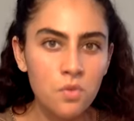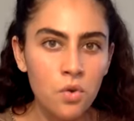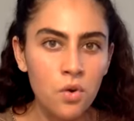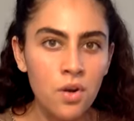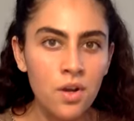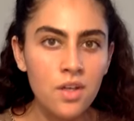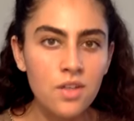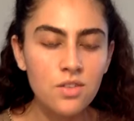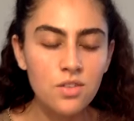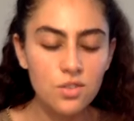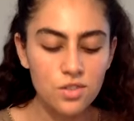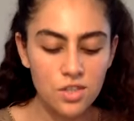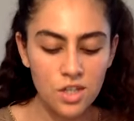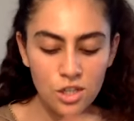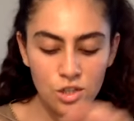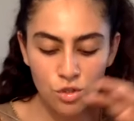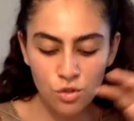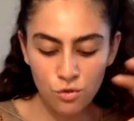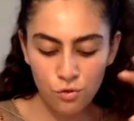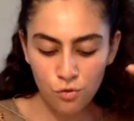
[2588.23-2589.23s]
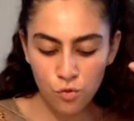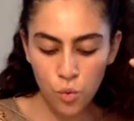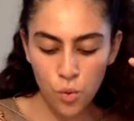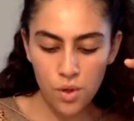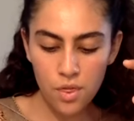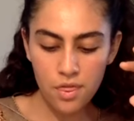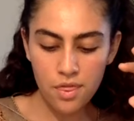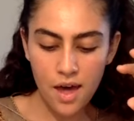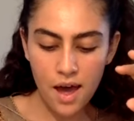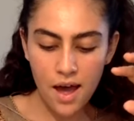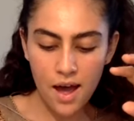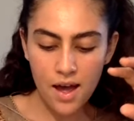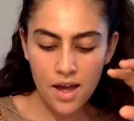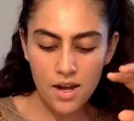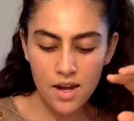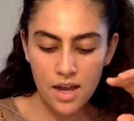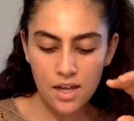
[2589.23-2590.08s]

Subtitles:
Alright, so stay tuned for that.